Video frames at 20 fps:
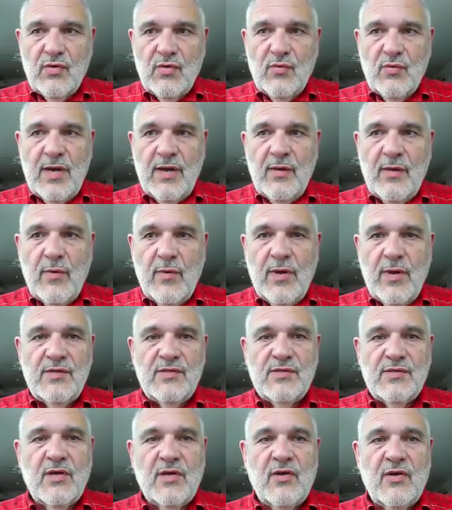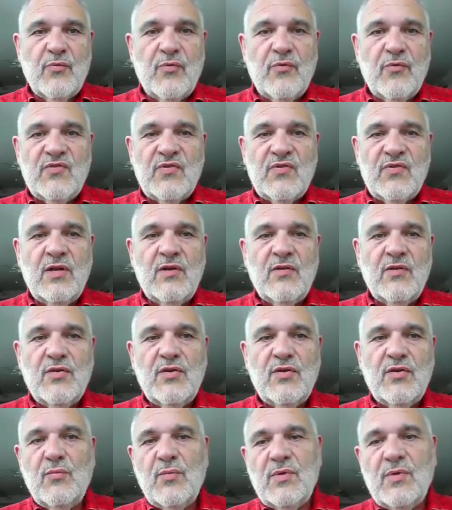These are my ways of
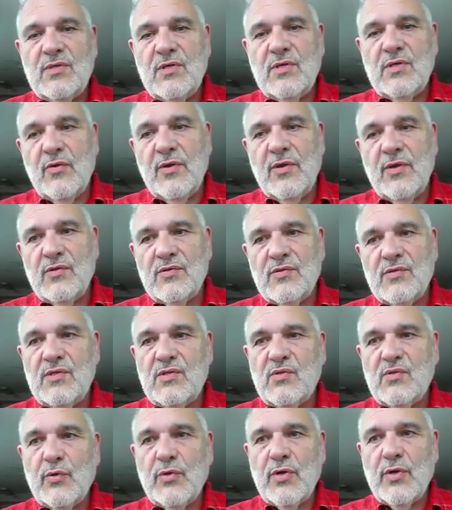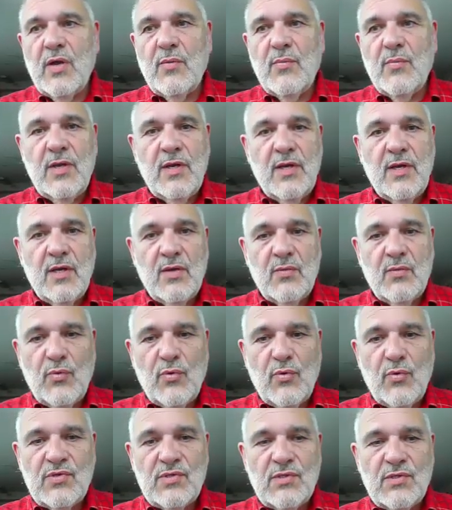presenting to you materials since we're not
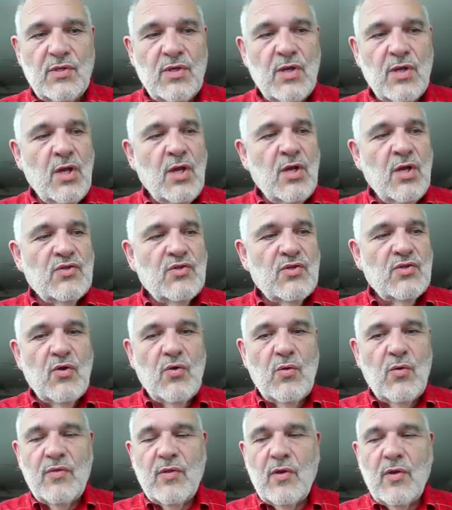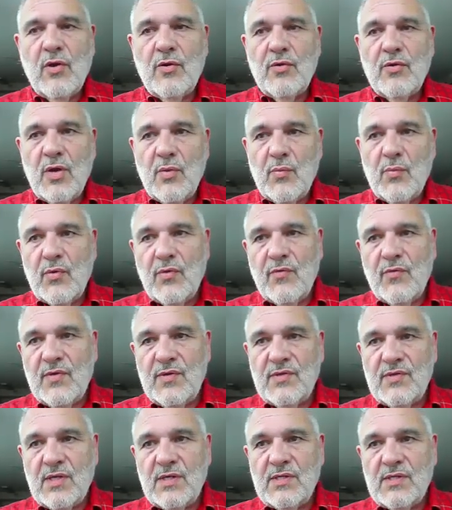meeting in person. So there are a
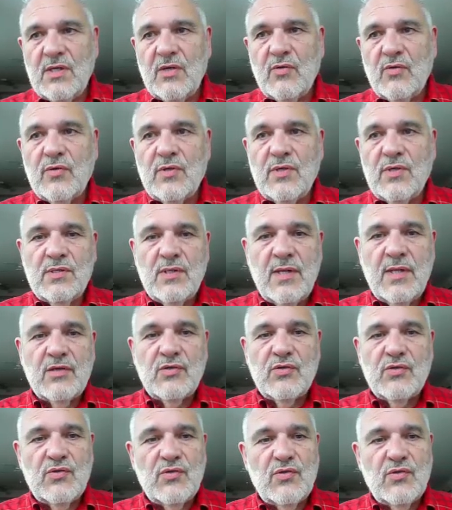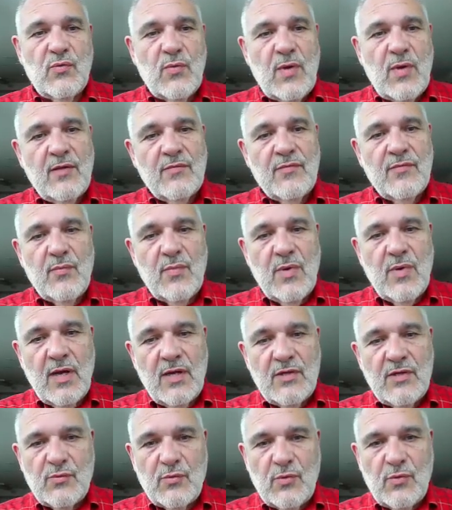number of these asynchronous lectures
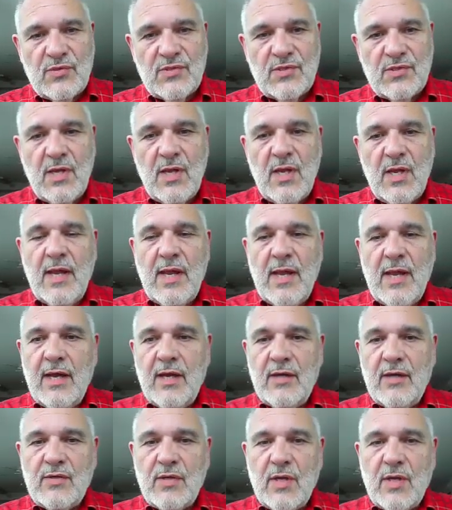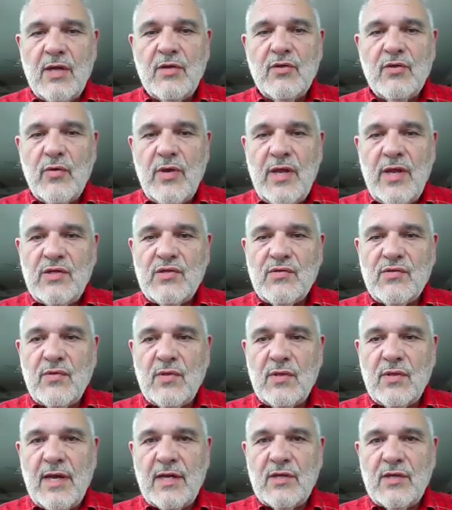throughout the modules, and under
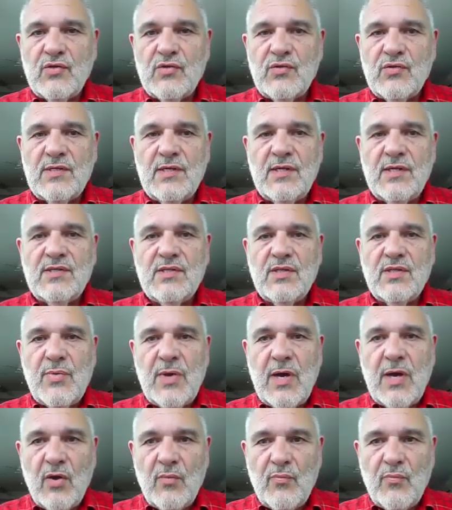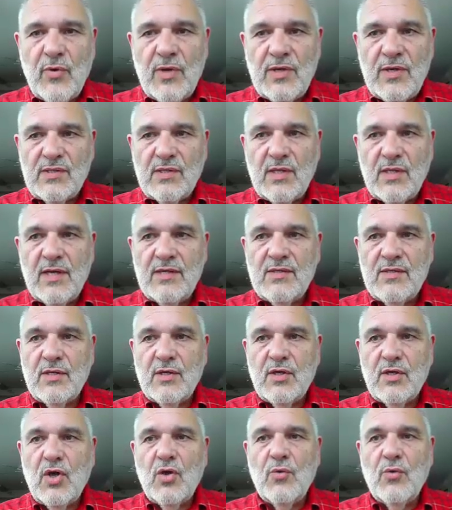each of the lectures is the PowerPoint
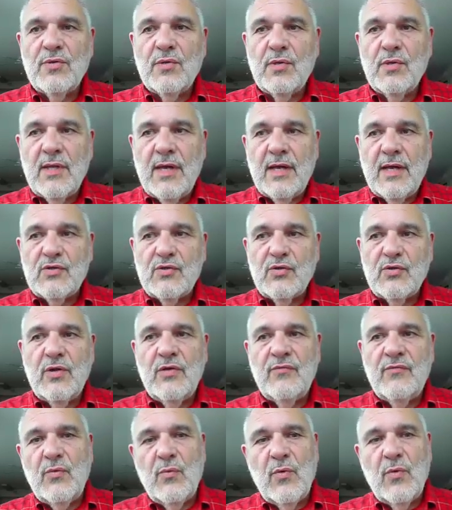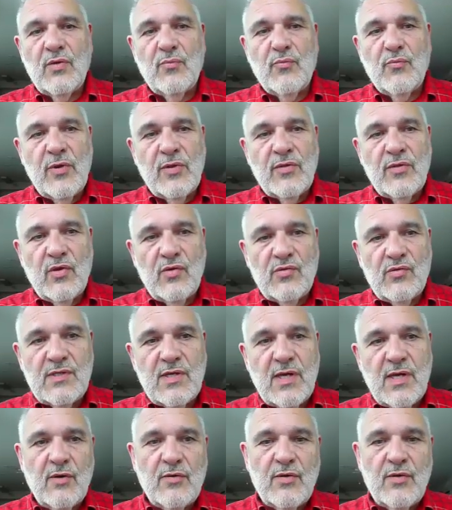slides that go with the lecture if you want to
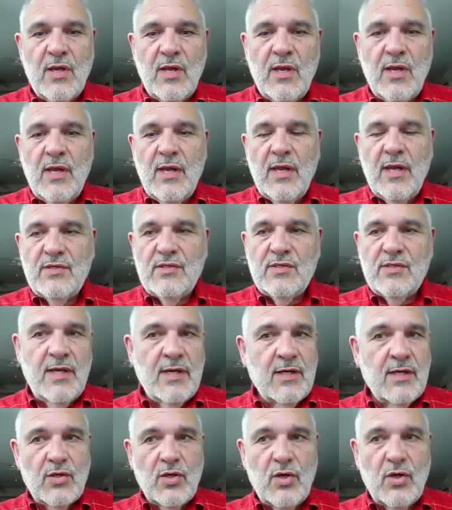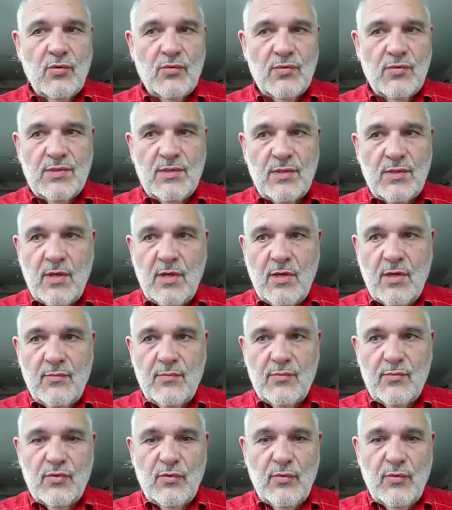print those down and take notes